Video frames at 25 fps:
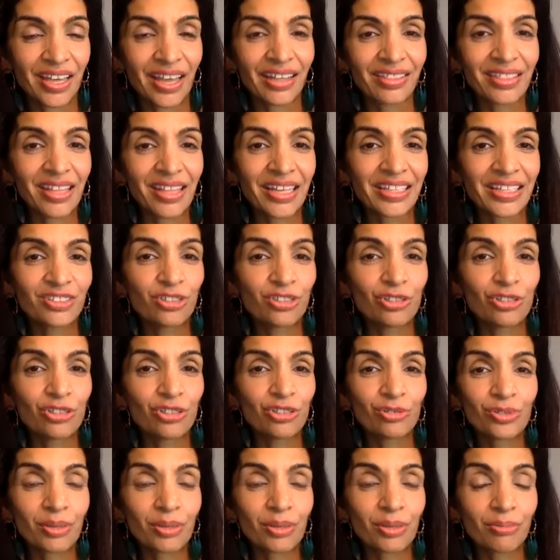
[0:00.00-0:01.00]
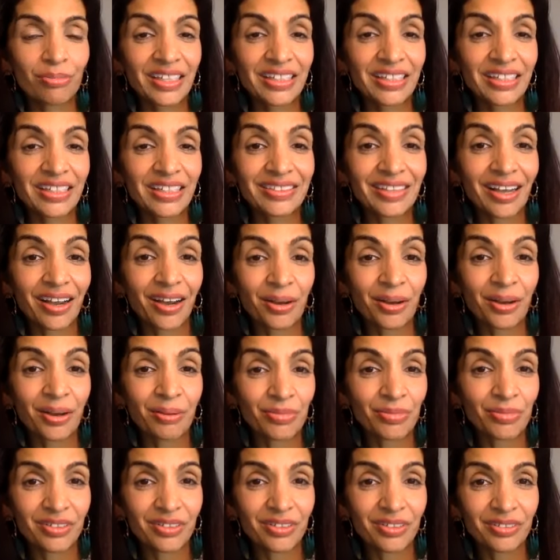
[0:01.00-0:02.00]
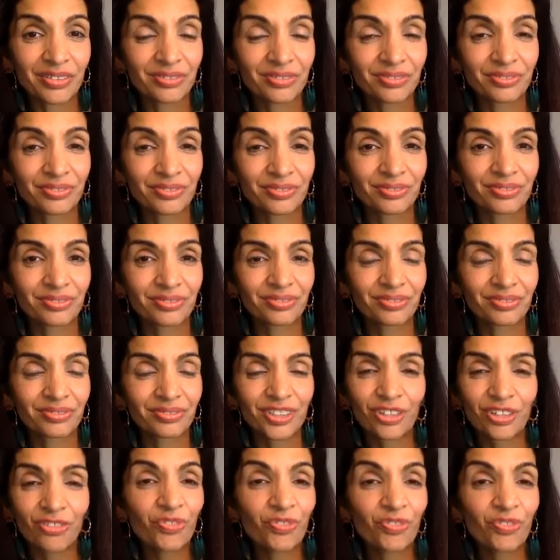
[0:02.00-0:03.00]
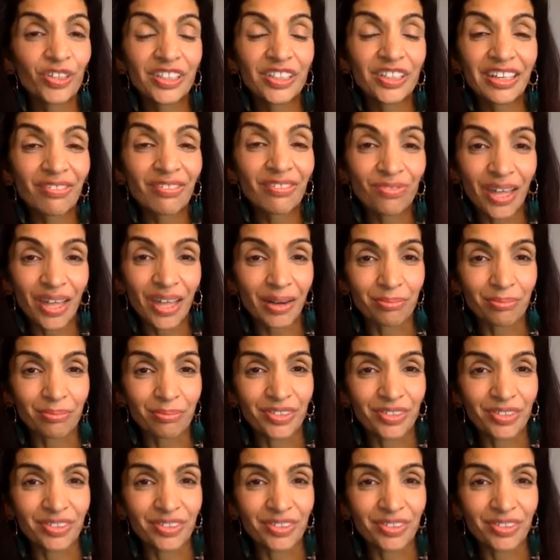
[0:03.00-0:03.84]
and they do something dumb, you forgive them,